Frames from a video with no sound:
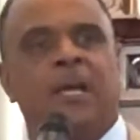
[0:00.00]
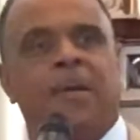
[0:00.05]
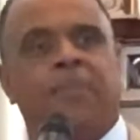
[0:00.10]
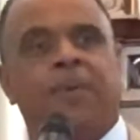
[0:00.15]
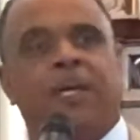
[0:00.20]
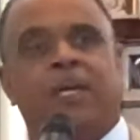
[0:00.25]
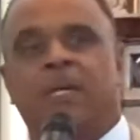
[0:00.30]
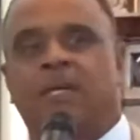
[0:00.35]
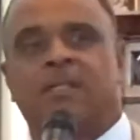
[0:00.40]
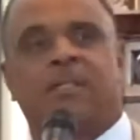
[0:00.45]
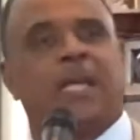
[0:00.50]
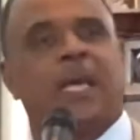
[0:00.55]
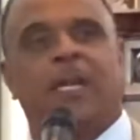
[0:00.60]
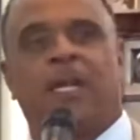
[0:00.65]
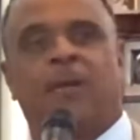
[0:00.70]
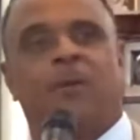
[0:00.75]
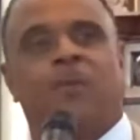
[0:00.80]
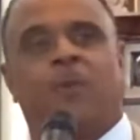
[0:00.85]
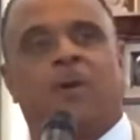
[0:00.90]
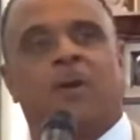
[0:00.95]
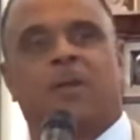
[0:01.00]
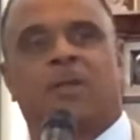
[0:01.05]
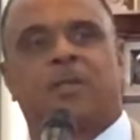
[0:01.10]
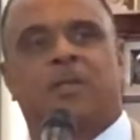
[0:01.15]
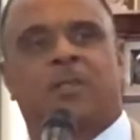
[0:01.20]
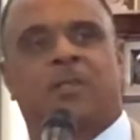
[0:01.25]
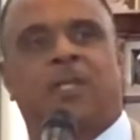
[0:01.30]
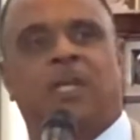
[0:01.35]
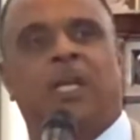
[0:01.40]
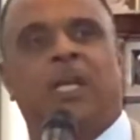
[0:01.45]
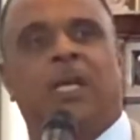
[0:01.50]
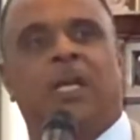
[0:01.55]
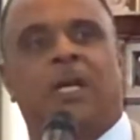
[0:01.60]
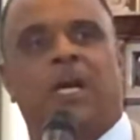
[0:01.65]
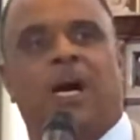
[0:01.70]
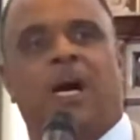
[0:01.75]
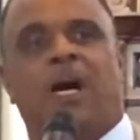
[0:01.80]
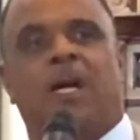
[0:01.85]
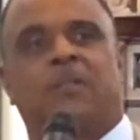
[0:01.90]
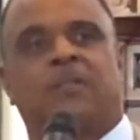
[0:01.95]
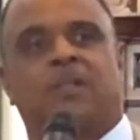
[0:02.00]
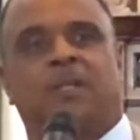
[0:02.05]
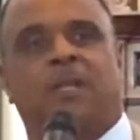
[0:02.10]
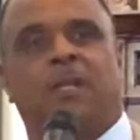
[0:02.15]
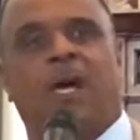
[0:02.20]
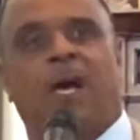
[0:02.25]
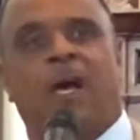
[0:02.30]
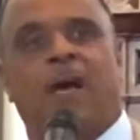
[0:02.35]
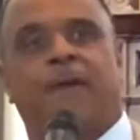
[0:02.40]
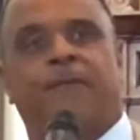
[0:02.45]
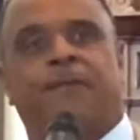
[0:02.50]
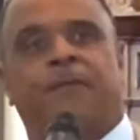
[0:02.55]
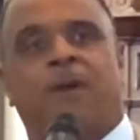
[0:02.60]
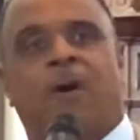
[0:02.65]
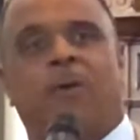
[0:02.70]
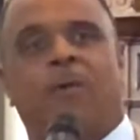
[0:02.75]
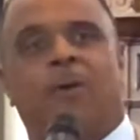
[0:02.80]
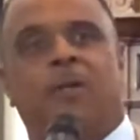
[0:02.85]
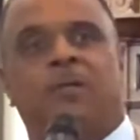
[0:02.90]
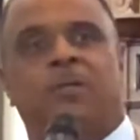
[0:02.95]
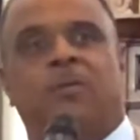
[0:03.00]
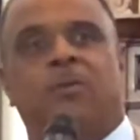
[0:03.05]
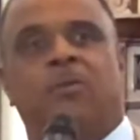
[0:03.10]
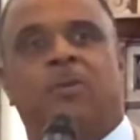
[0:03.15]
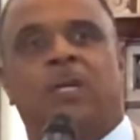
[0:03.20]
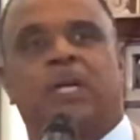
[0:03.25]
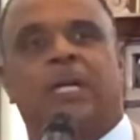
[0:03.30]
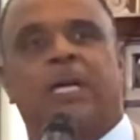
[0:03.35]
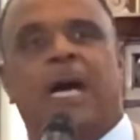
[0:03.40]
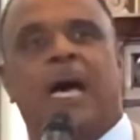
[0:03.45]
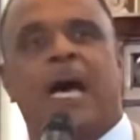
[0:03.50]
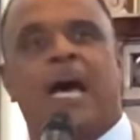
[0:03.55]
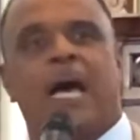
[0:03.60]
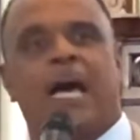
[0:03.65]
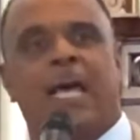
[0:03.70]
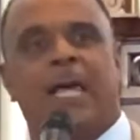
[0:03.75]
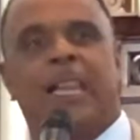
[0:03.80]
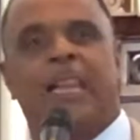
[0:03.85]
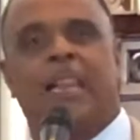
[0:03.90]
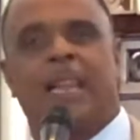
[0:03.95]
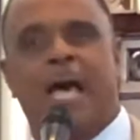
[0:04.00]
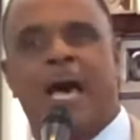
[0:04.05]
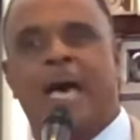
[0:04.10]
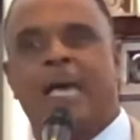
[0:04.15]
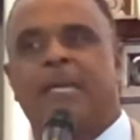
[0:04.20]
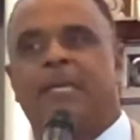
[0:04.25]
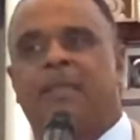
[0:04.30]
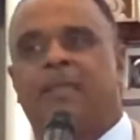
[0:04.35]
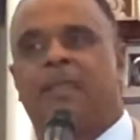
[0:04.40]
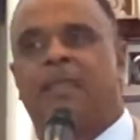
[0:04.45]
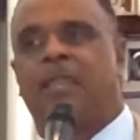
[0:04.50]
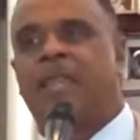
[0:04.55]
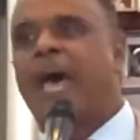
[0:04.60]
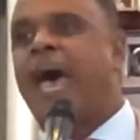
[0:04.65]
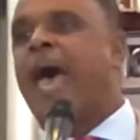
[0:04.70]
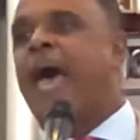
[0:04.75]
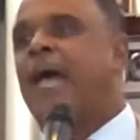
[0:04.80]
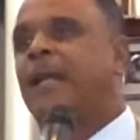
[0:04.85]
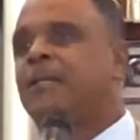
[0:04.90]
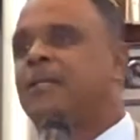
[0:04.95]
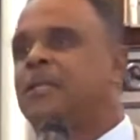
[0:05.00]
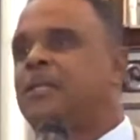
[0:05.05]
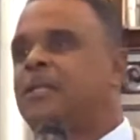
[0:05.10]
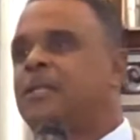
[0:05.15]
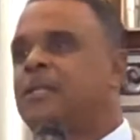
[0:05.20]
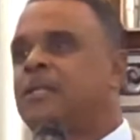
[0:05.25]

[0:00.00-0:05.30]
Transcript: because they didn't want to see God's love going to a guy like that.